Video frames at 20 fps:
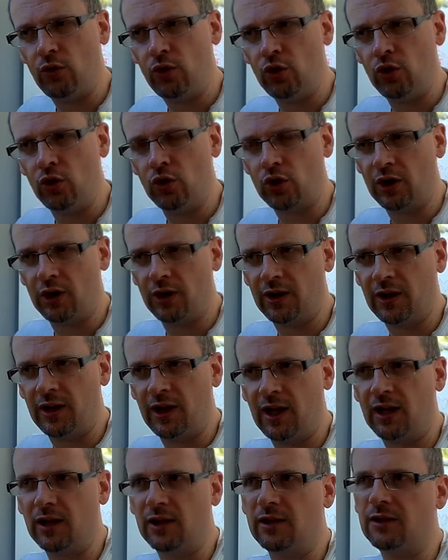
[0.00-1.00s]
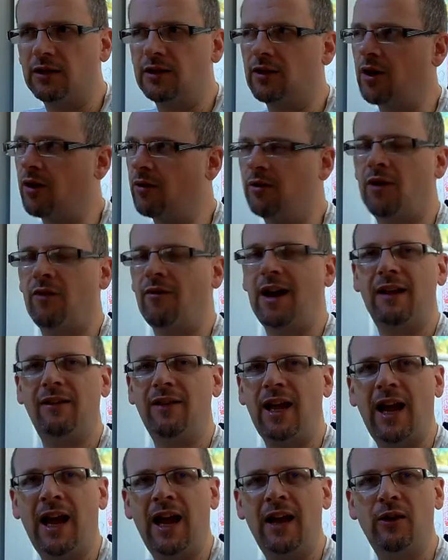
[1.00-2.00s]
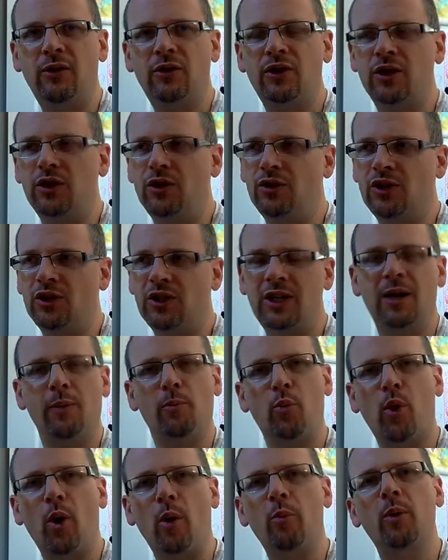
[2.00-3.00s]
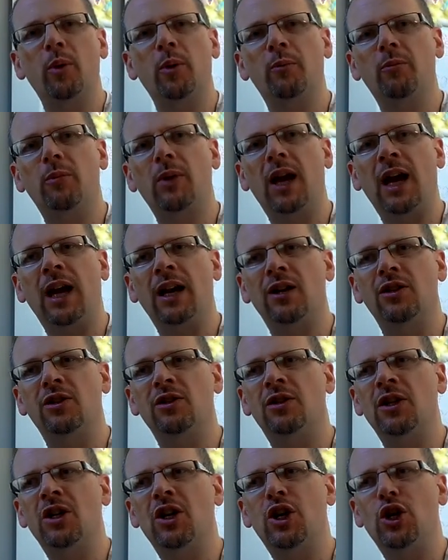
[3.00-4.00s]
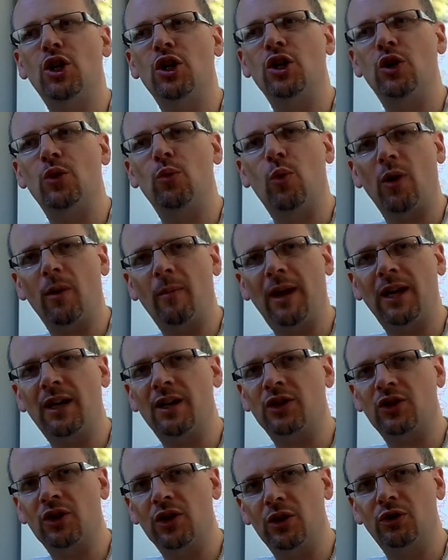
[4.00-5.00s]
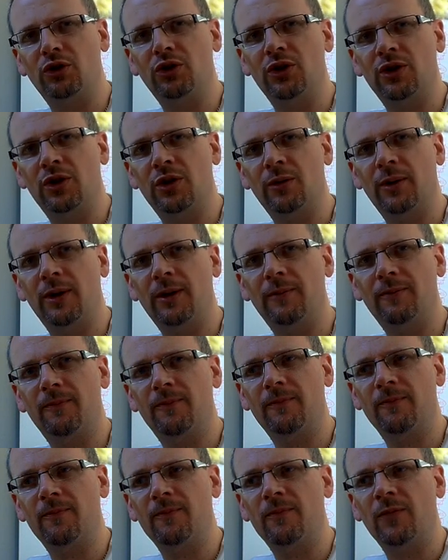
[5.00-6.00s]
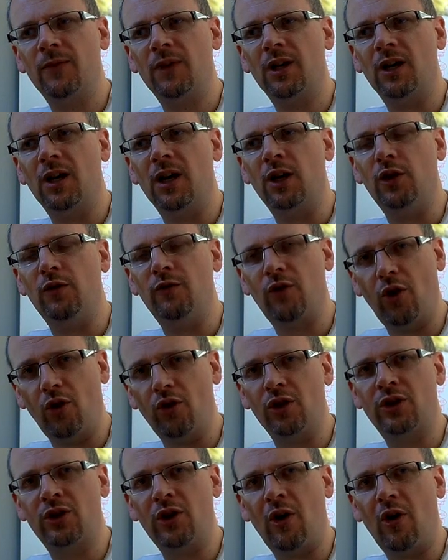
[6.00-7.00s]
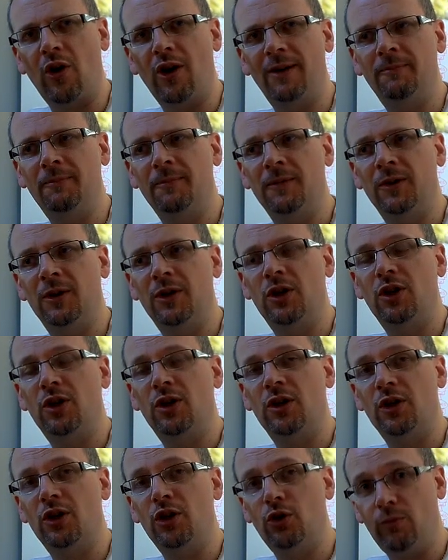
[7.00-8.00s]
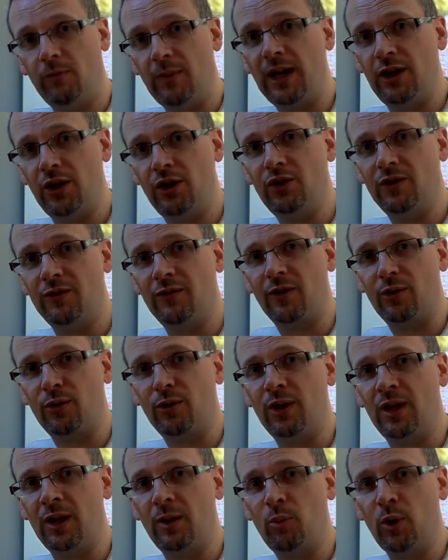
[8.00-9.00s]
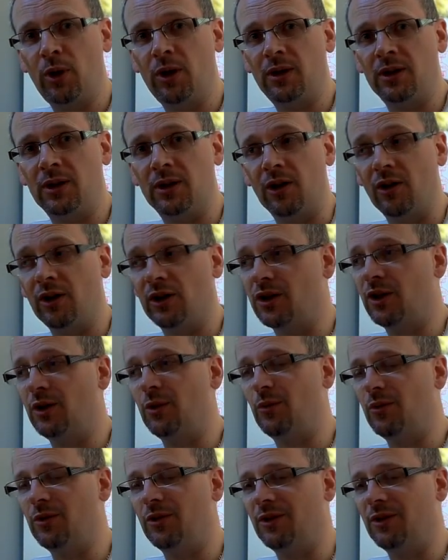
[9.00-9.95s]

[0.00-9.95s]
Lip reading: look at things around the house and you see a problem and you want to make a solution to it, and you've got the time, you'll make use of a 3D printer. Honestly,